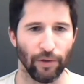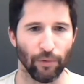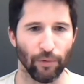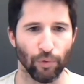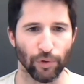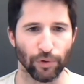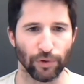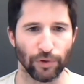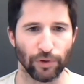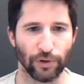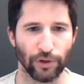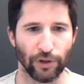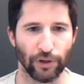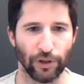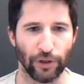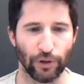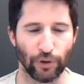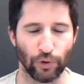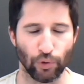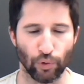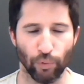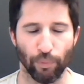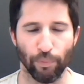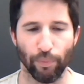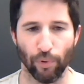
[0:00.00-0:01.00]
was
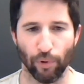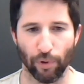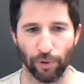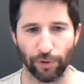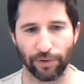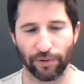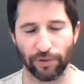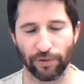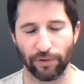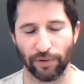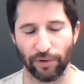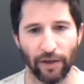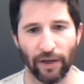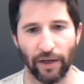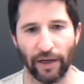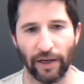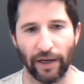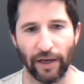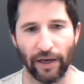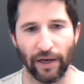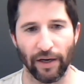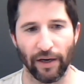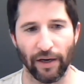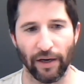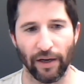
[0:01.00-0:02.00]
support,
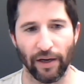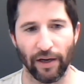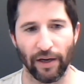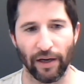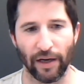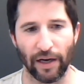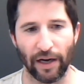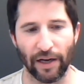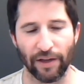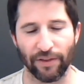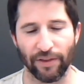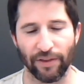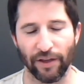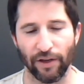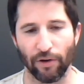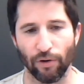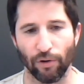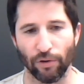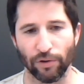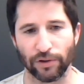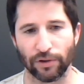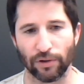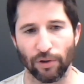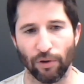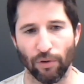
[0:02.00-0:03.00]
and I think
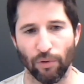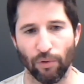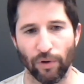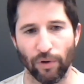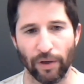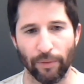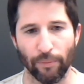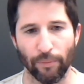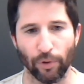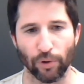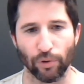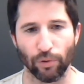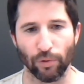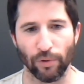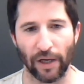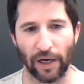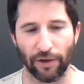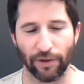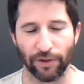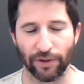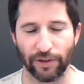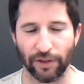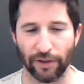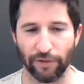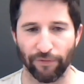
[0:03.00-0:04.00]
also
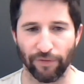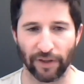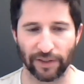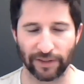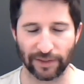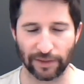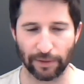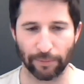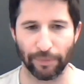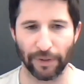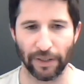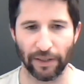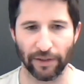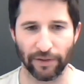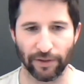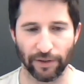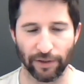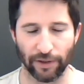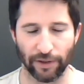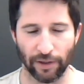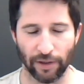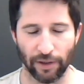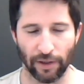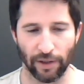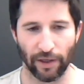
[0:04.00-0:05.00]
modularity and
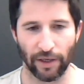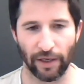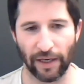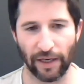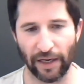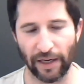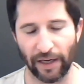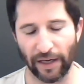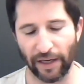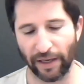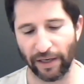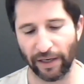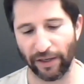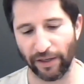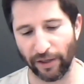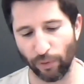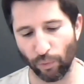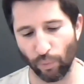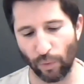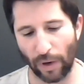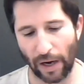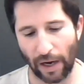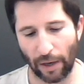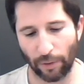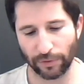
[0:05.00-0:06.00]
flexibility. And
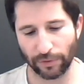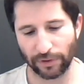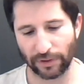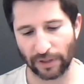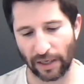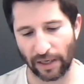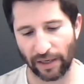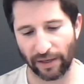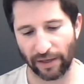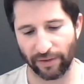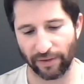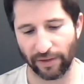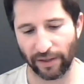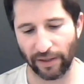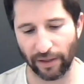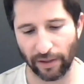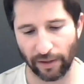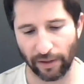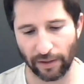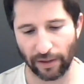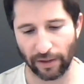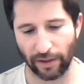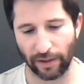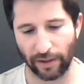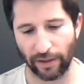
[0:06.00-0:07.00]
in Wowza, I
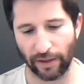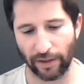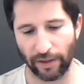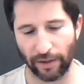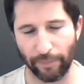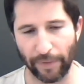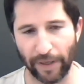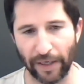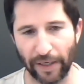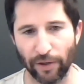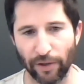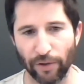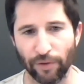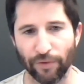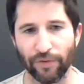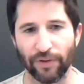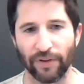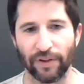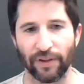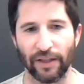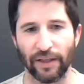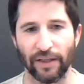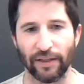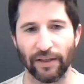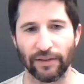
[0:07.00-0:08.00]
think many of
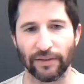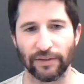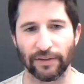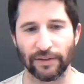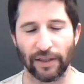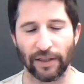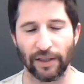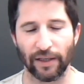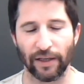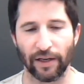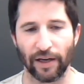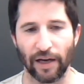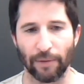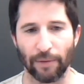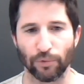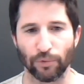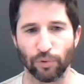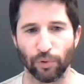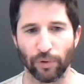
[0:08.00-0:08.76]
the things come